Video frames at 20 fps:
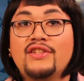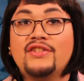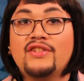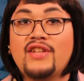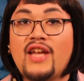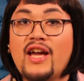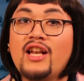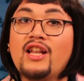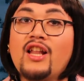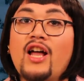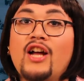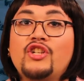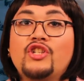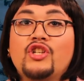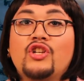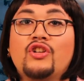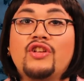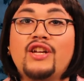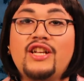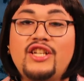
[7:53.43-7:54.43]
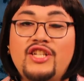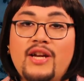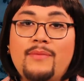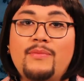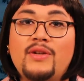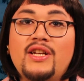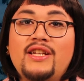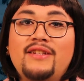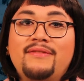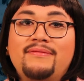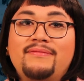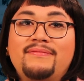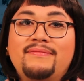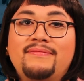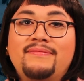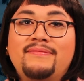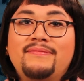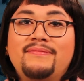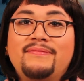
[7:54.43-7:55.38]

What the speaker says: Scatological Hegemony.